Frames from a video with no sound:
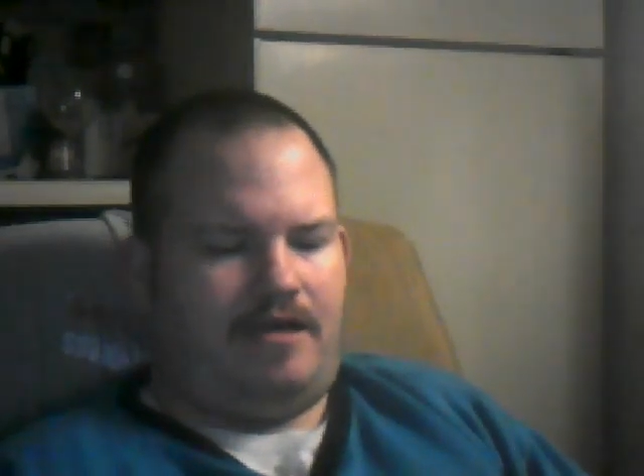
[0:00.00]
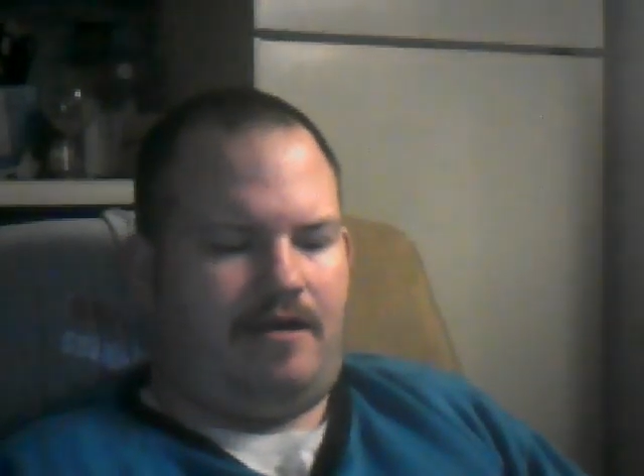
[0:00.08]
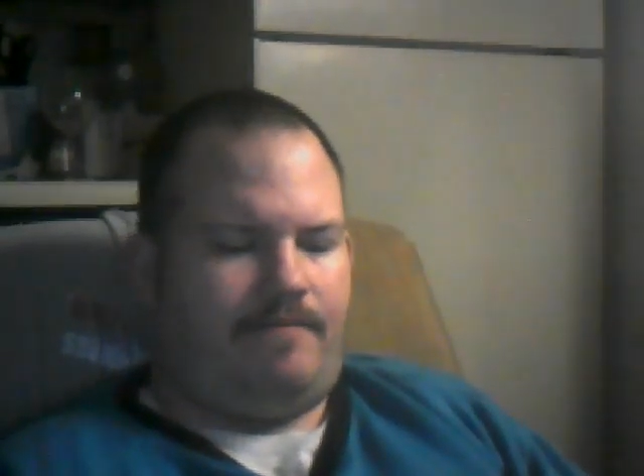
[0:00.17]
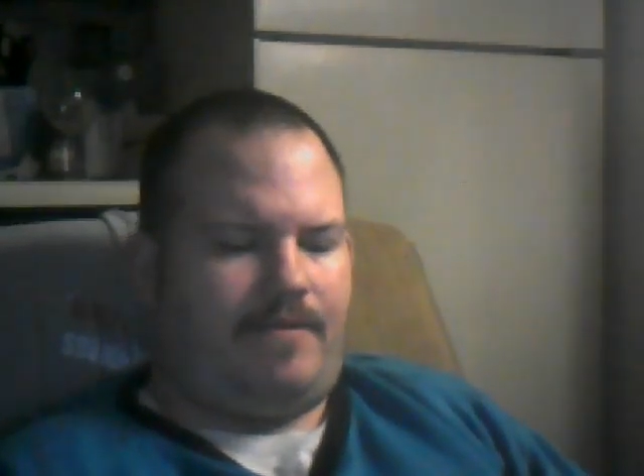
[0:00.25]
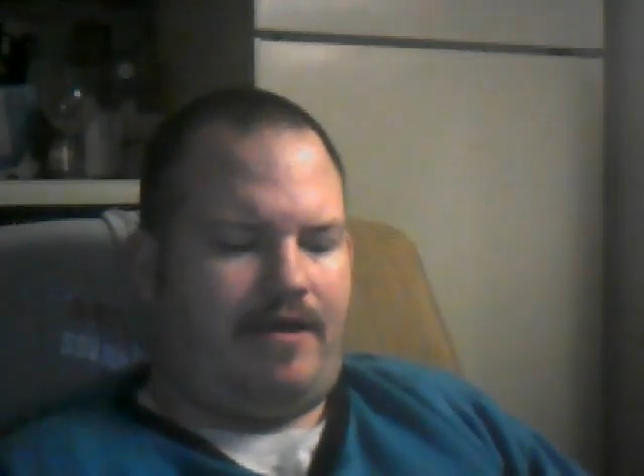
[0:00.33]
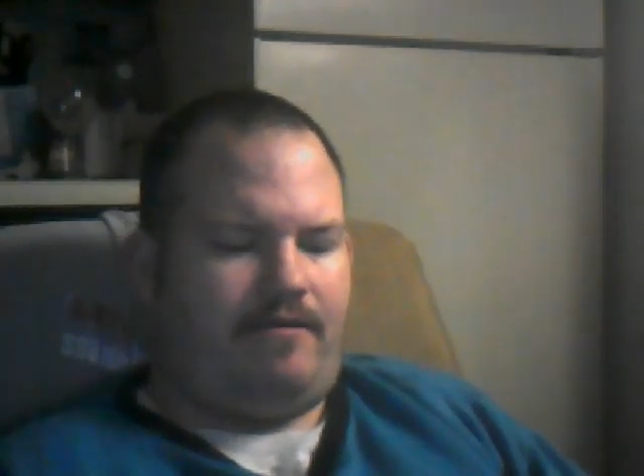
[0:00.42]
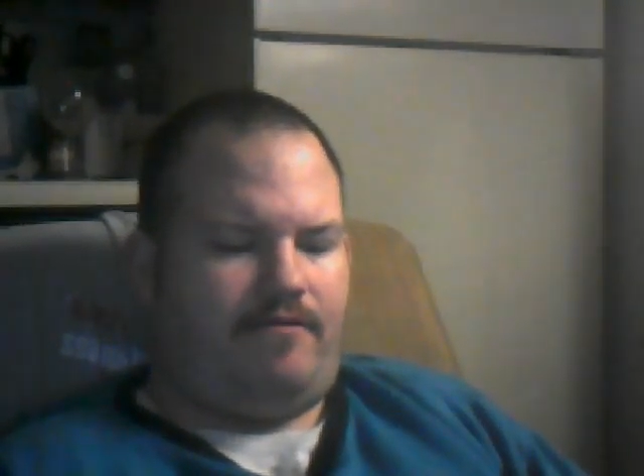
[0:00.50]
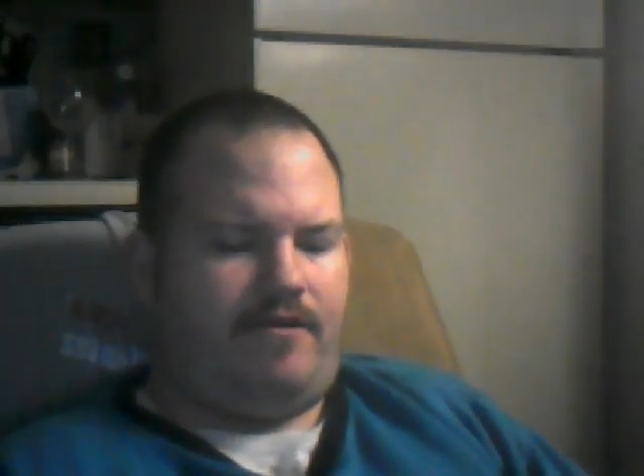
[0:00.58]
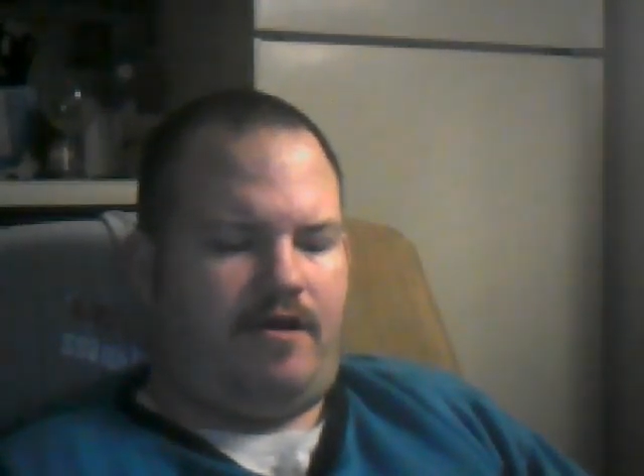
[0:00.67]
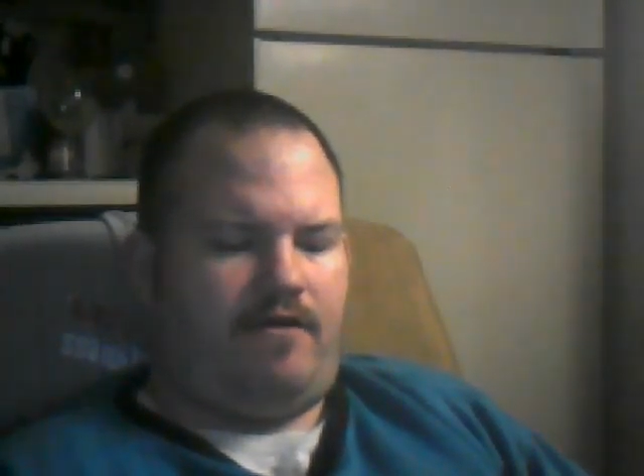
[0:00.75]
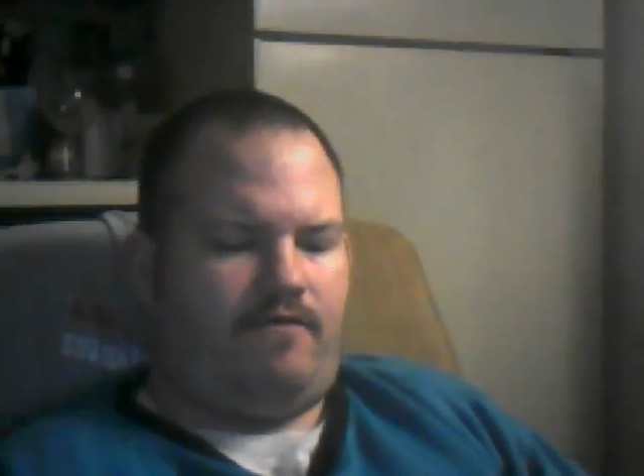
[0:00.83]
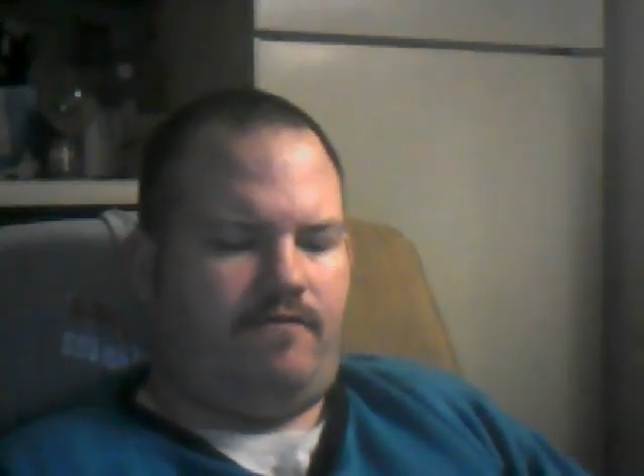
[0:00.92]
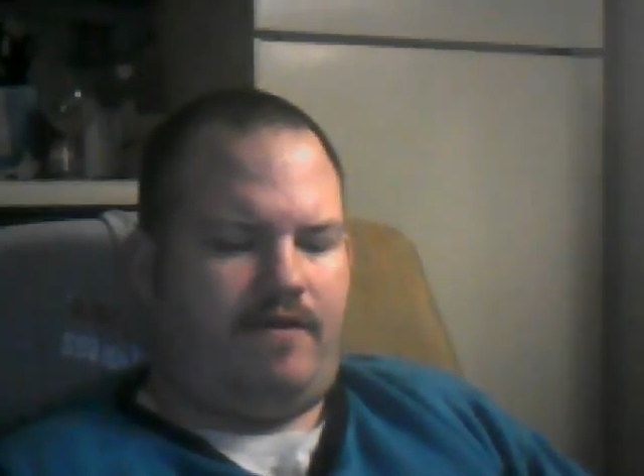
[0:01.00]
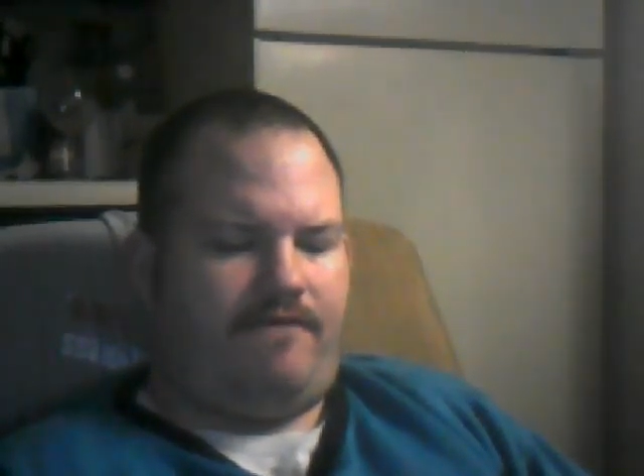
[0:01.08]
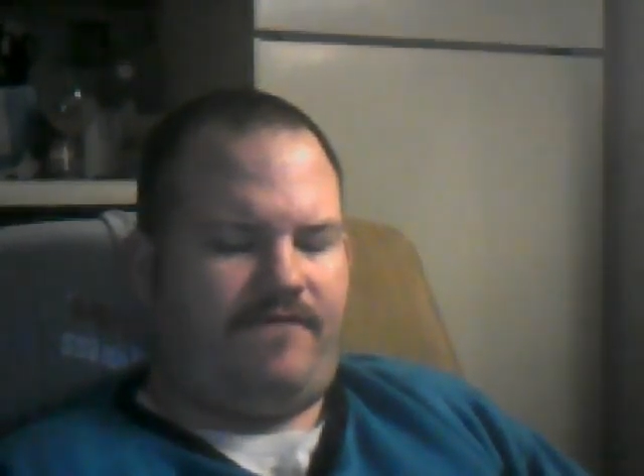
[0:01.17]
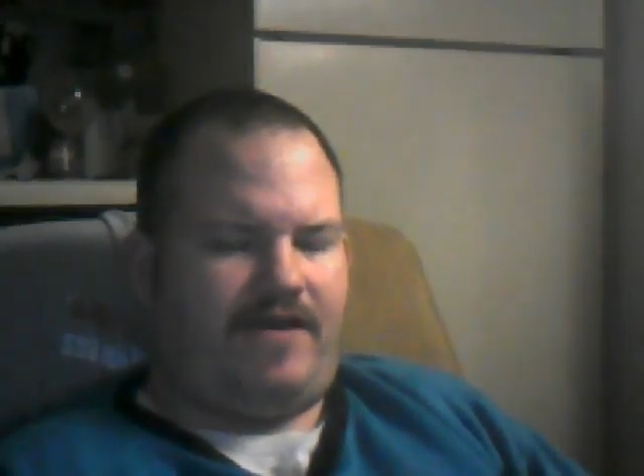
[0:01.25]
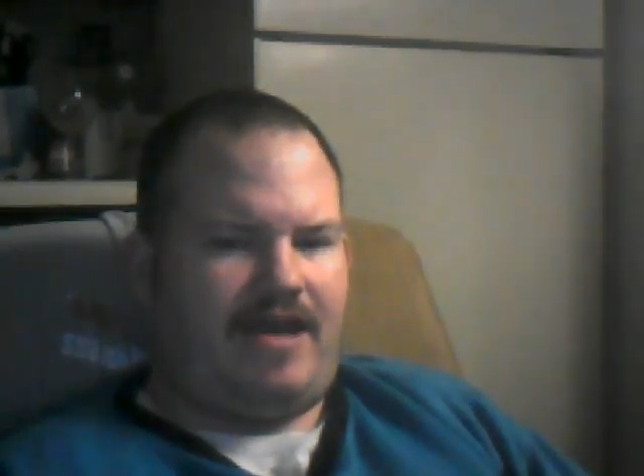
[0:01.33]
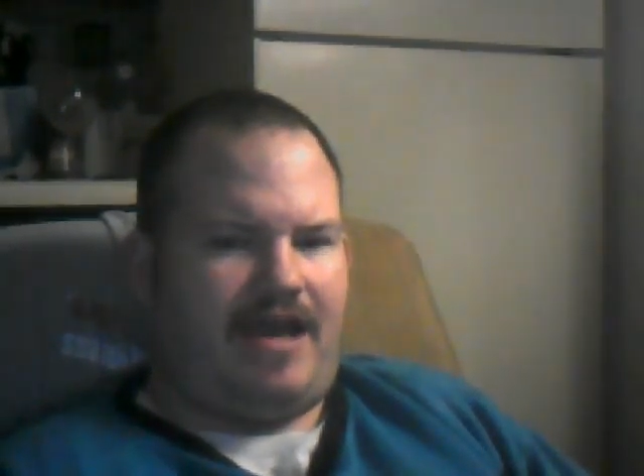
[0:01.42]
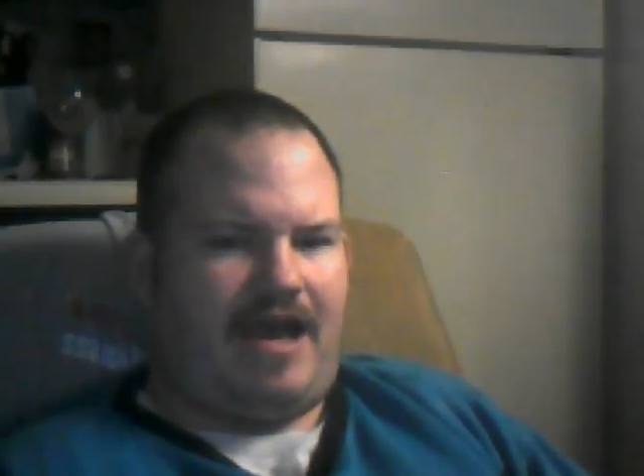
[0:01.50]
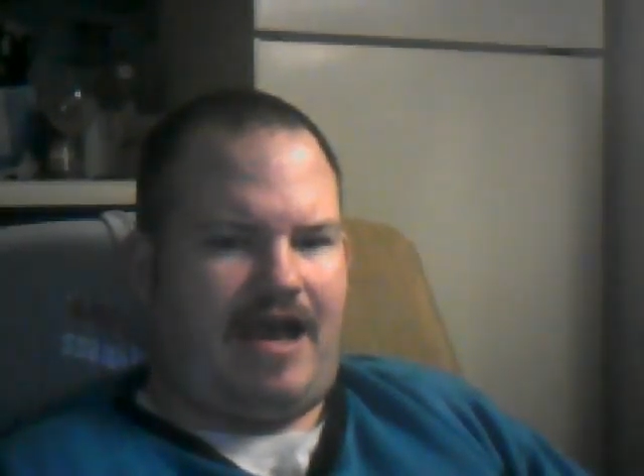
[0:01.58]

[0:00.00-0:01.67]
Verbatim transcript: Um, I don't know if they.